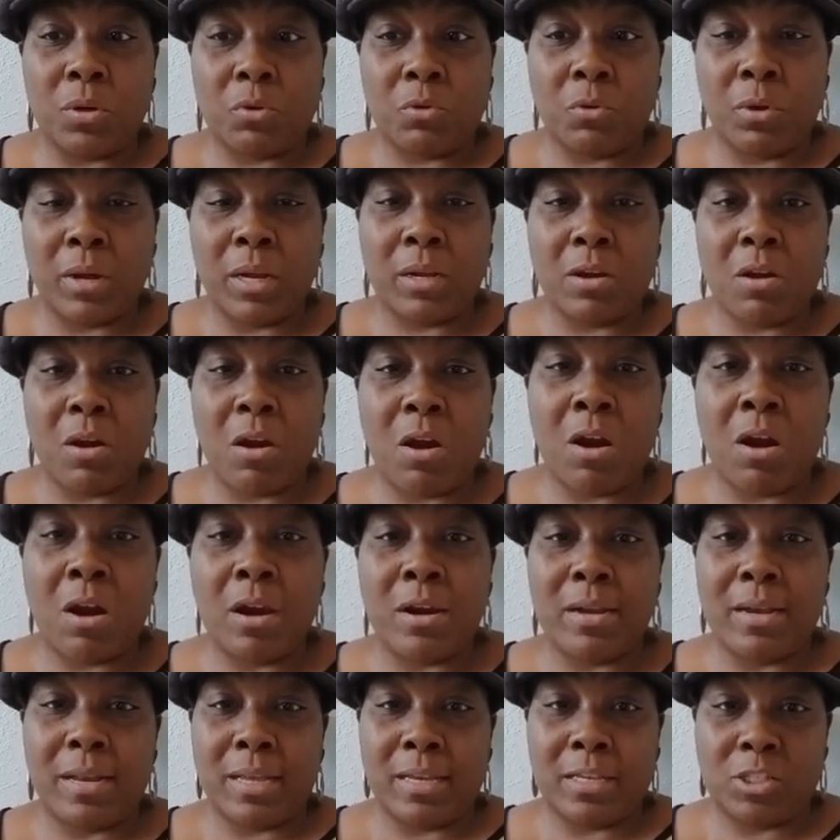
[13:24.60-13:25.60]
With a credit
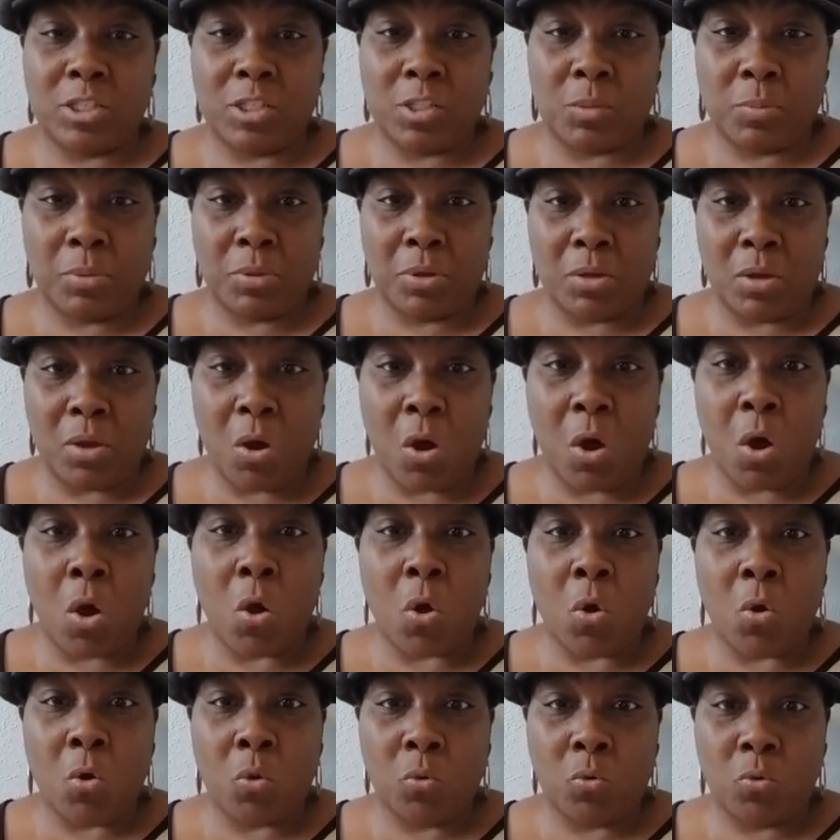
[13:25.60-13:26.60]
card, they could just put a
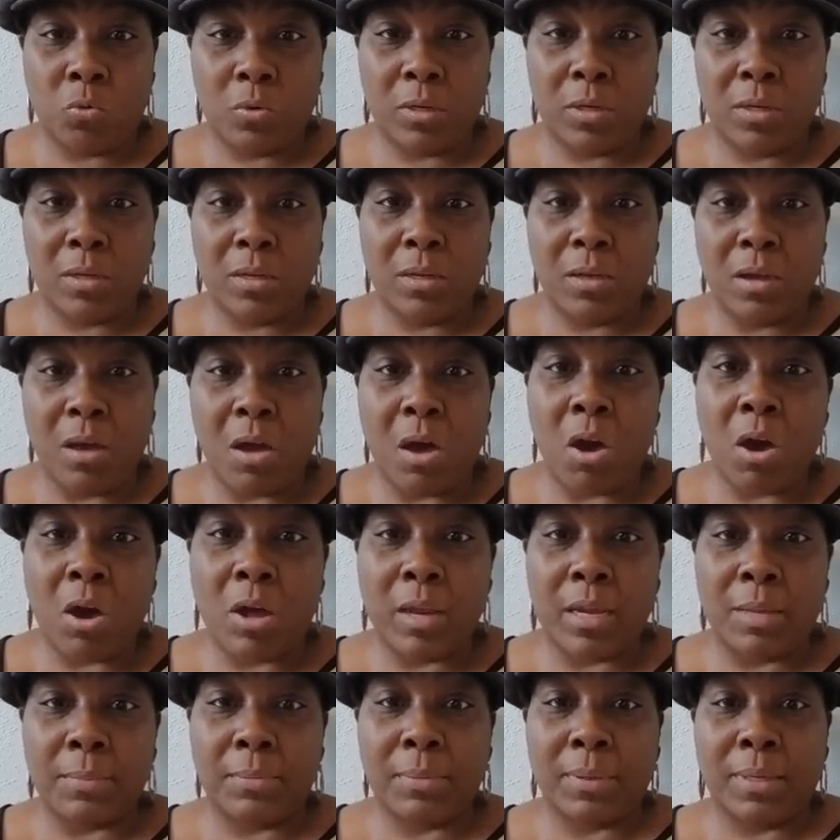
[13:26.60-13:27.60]
hold
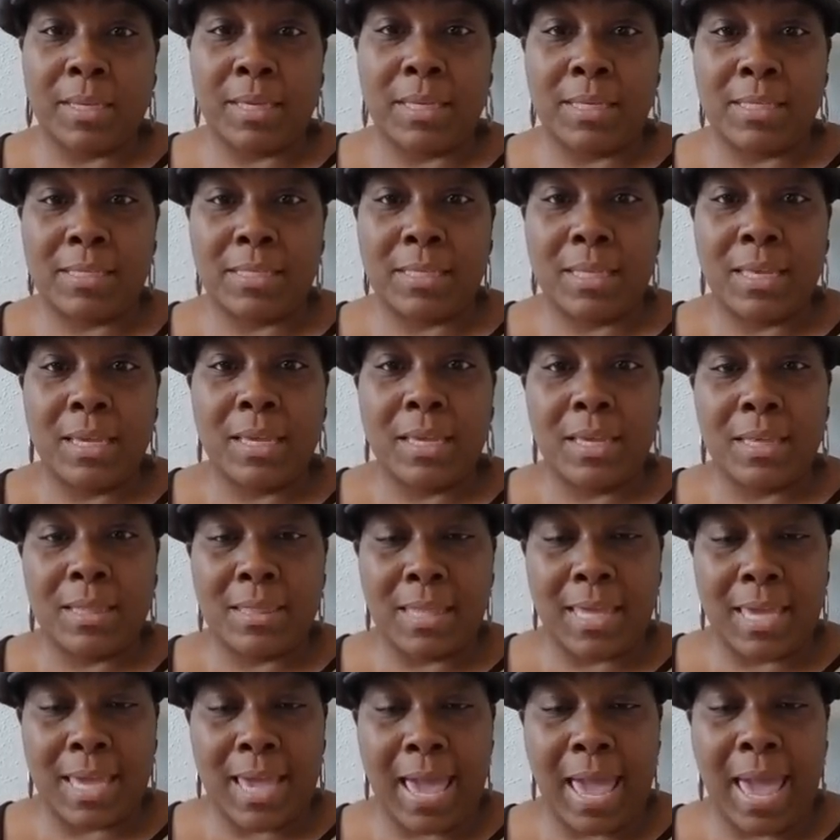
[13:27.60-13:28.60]
on it because
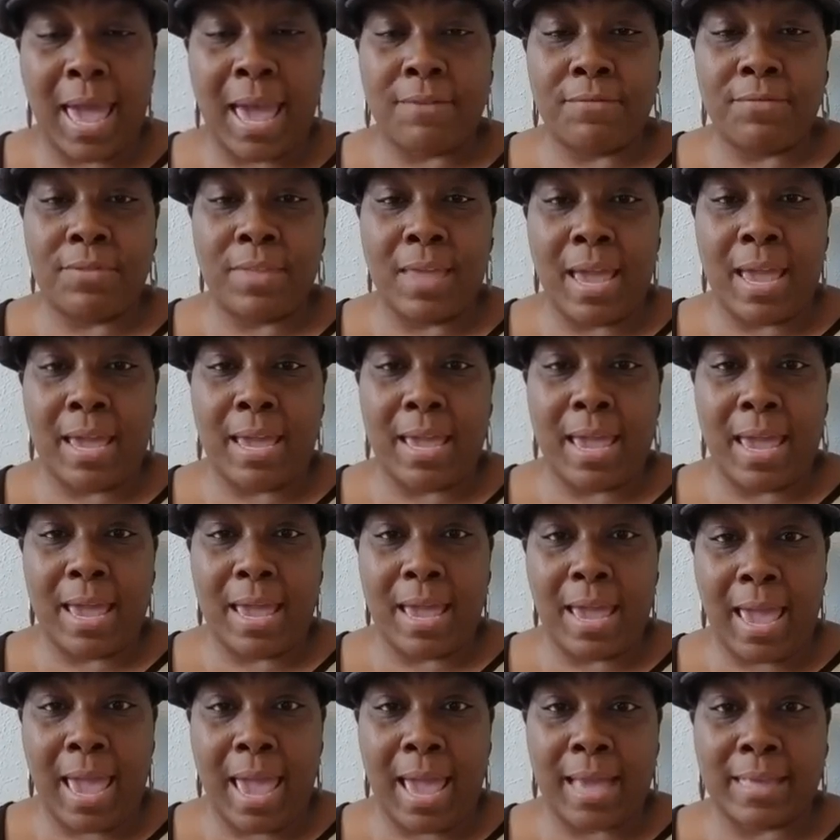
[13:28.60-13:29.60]
they have that
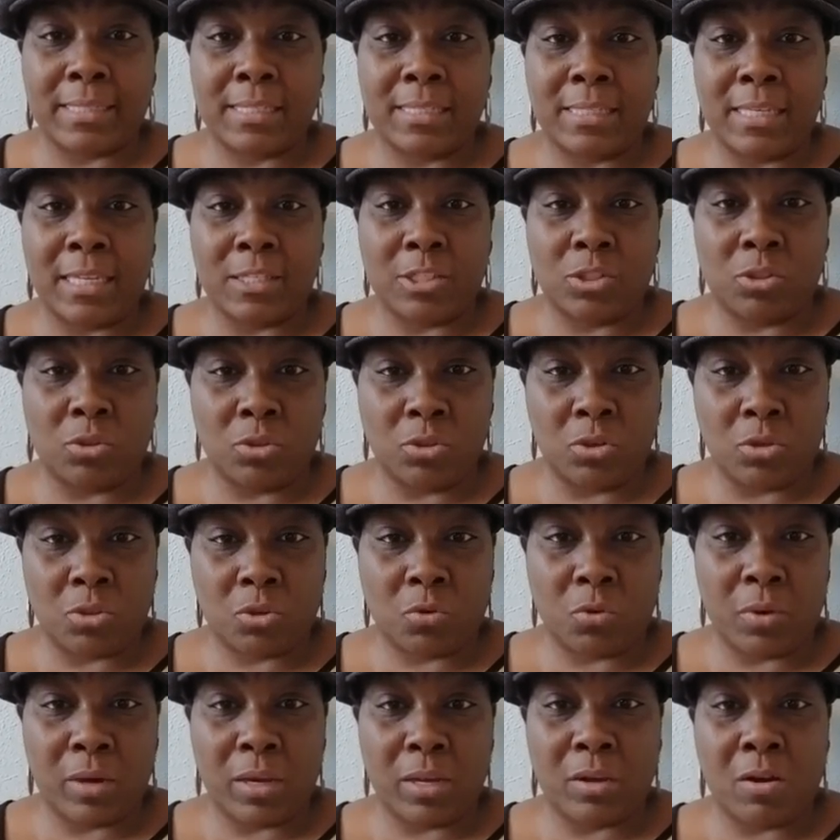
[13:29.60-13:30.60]
access to
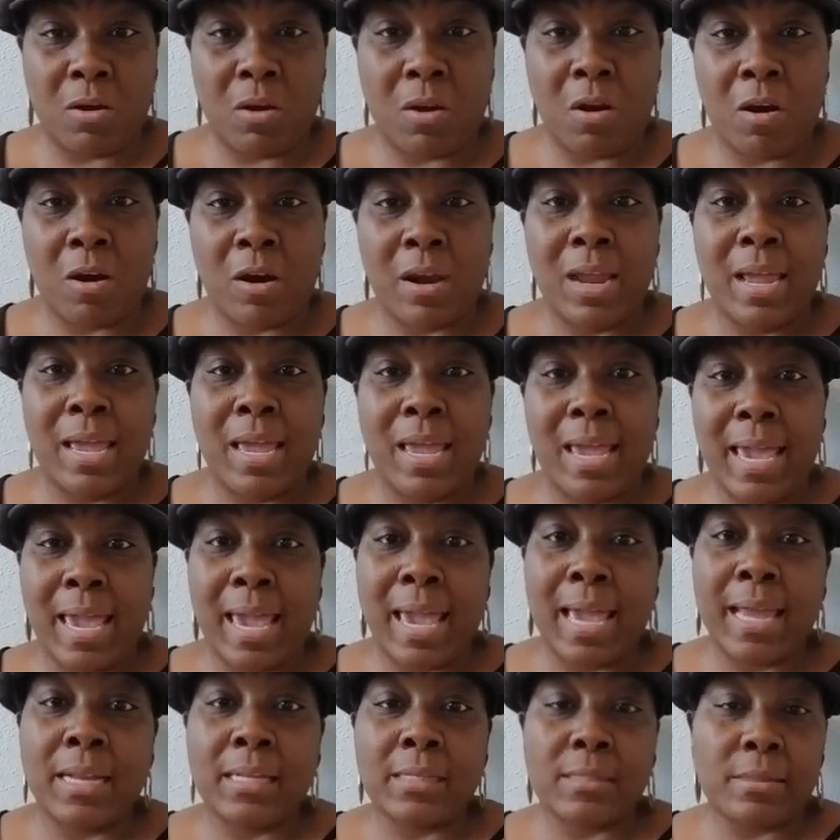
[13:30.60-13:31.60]
your credit card,
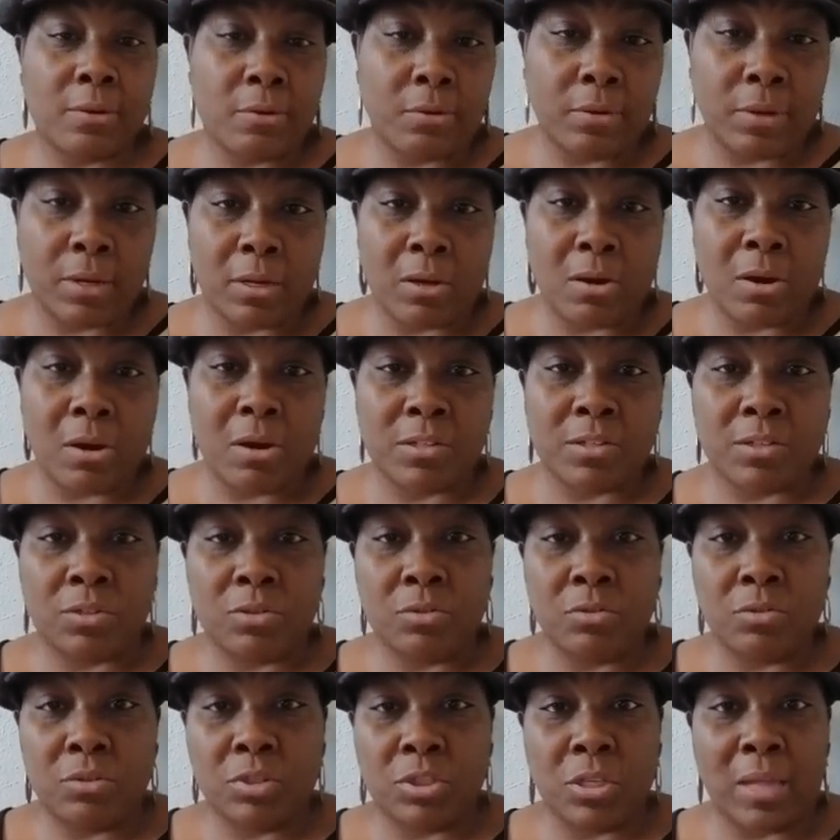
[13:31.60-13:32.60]
and it's a credit card,
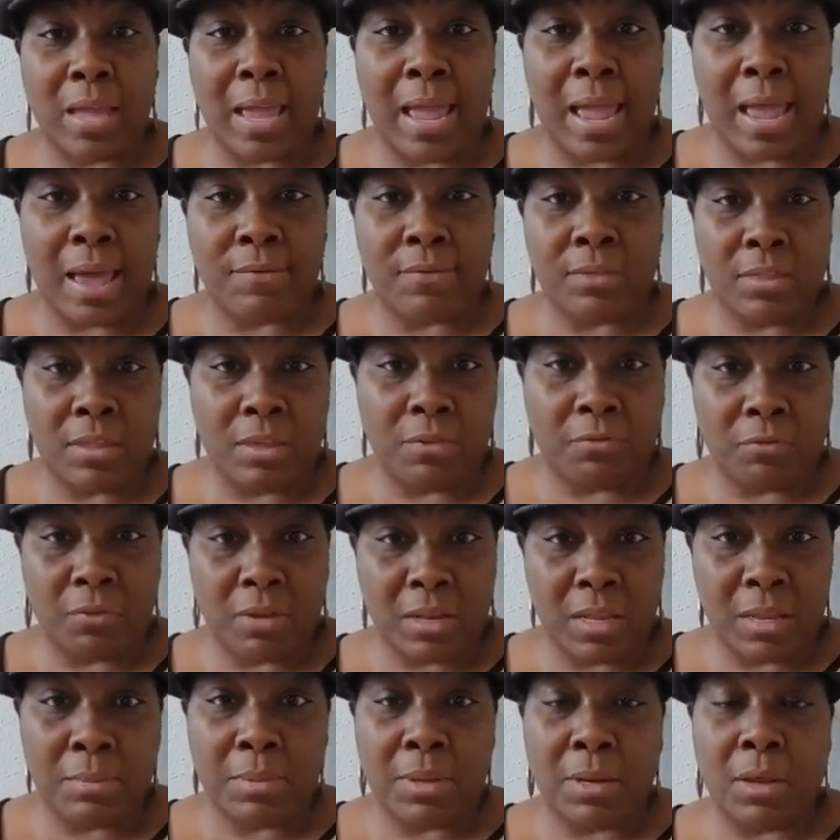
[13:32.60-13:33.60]
so you should have
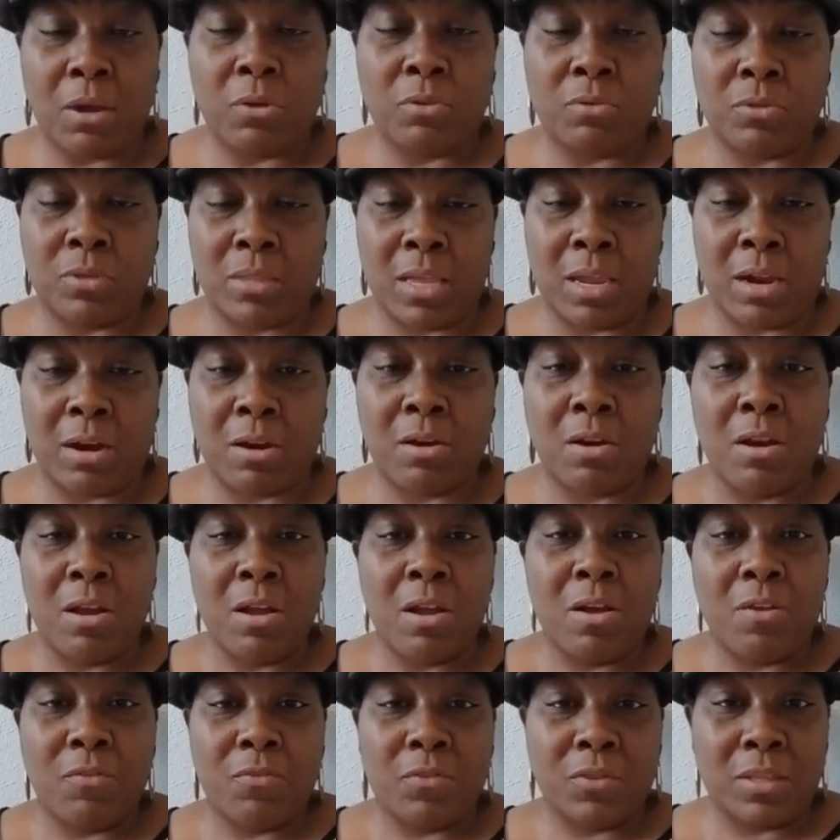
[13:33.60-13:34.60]
enough limit on there
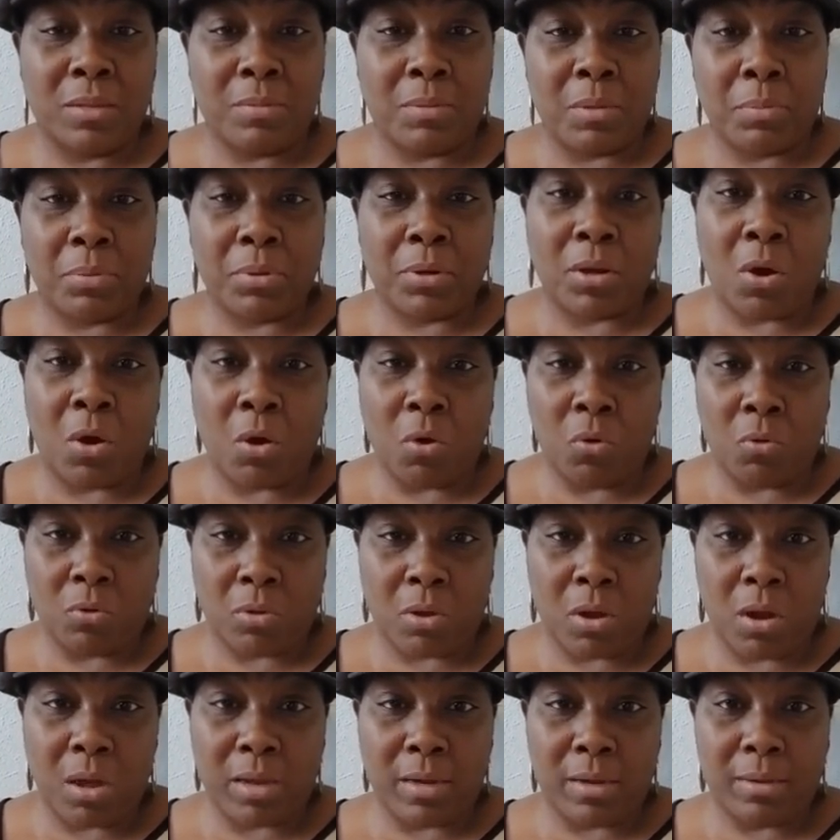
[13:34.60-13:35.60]
for them to put a
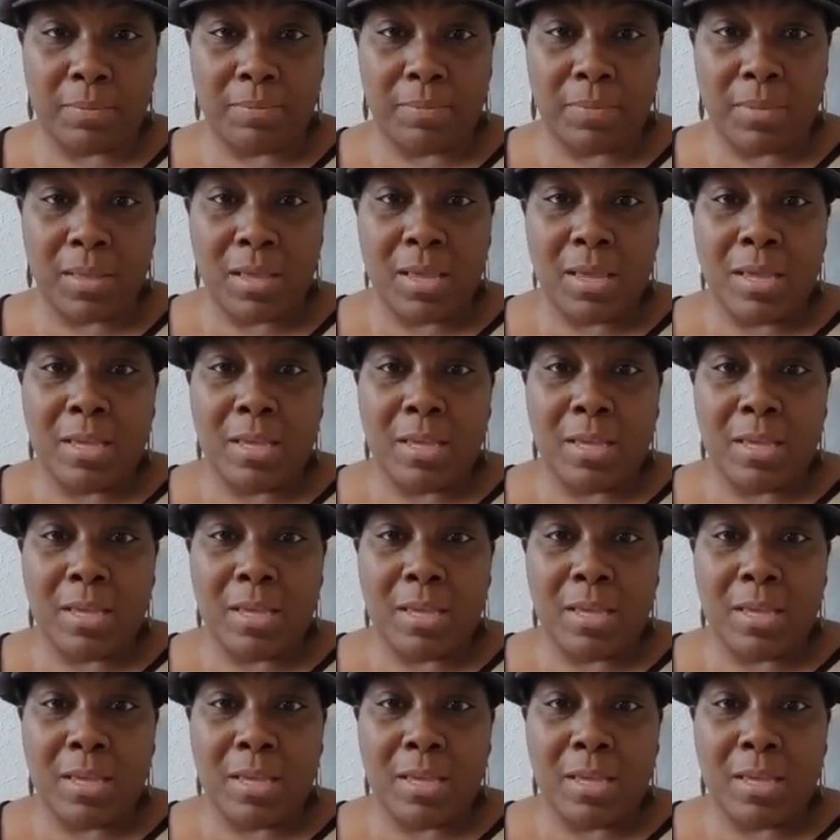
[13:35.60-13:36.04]
hold on.